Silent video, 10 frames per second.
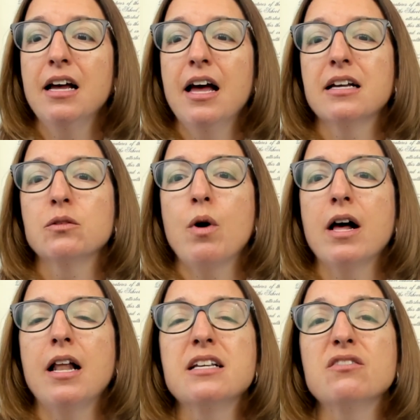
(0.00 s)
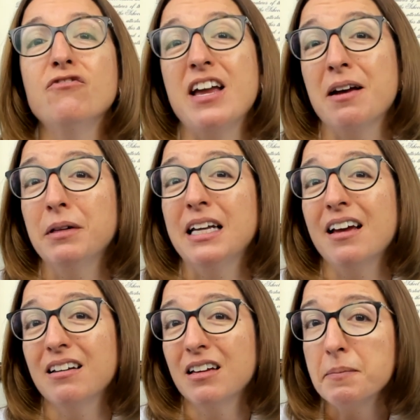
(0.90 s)
as well as family
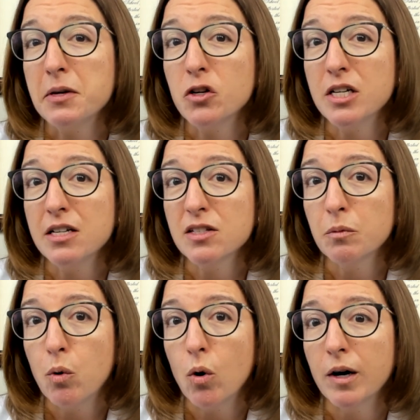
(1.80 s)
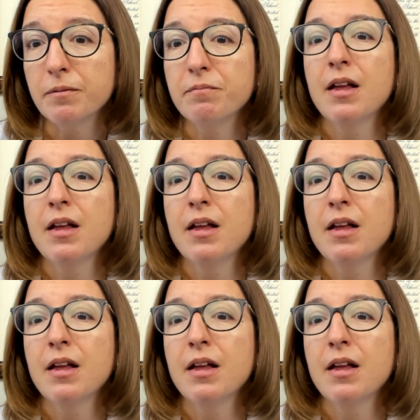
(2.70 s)
and community support.